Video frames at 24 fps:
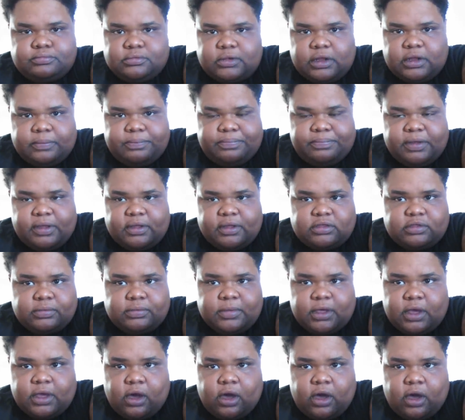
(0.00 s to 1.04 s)
That pissed
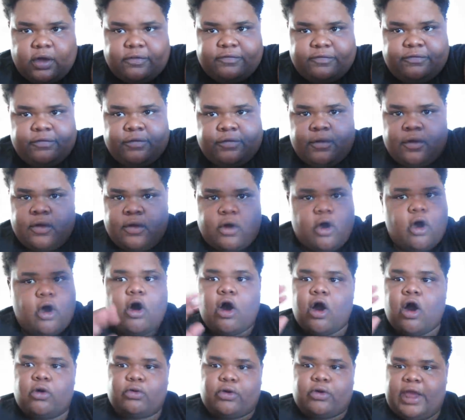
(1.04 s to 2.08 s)
me off.
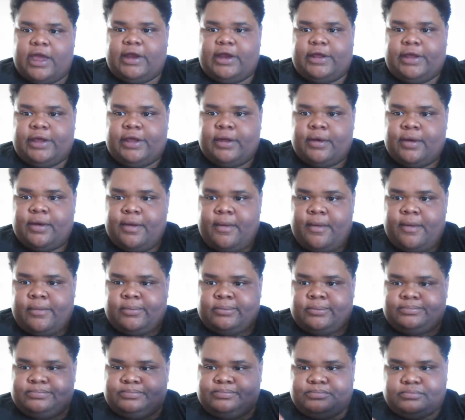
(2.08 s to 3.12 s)
Already.
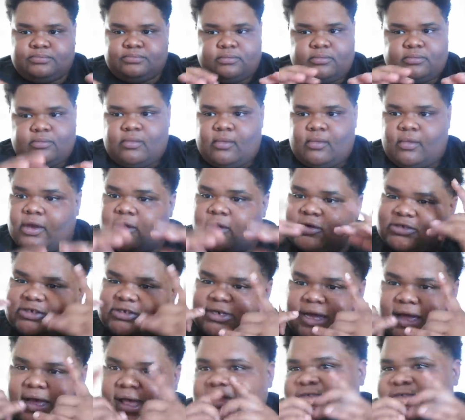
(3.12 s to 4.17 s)
What's
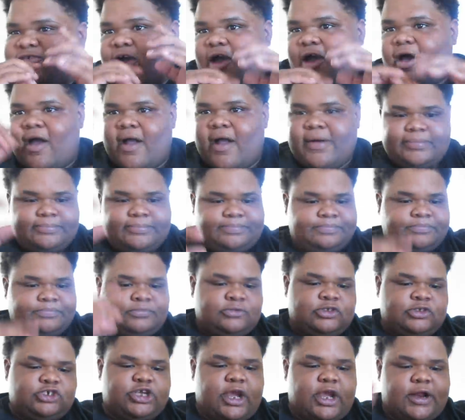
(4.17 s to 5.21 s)
good, y'all?
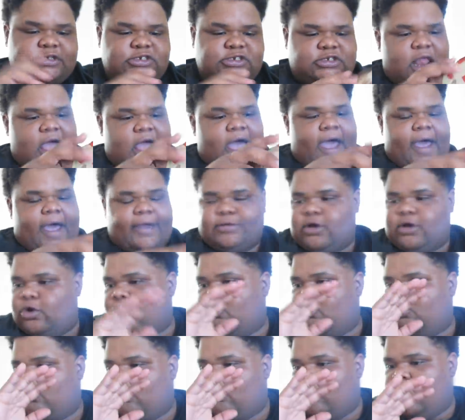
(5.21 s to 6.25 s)
Share this live.
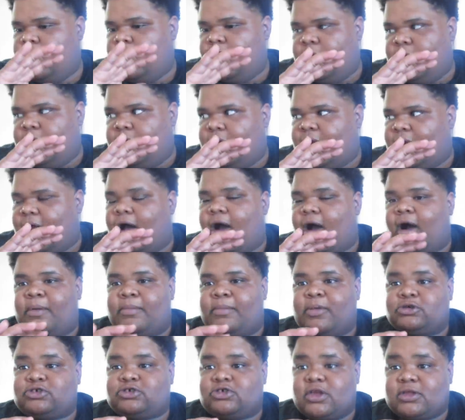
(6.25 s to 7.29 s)
Oh, I
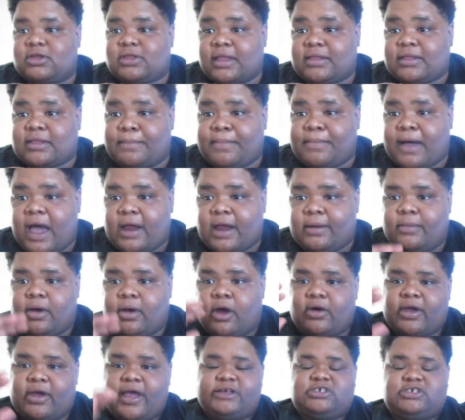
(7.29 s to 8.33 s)
almost looked at the bottom.
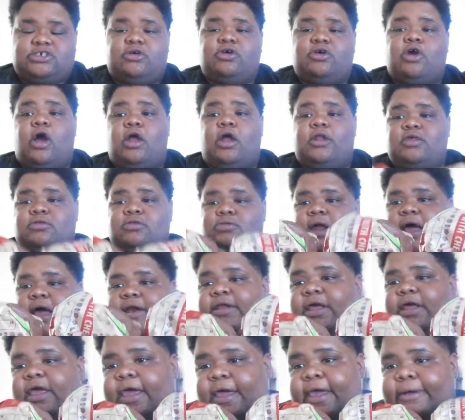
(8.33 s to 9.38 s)
Okay, so there uh, are, this is what
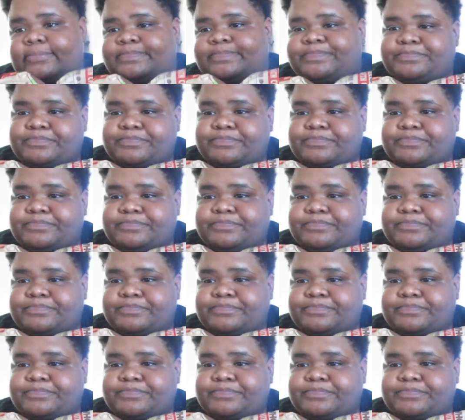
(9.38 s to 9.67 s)
I did.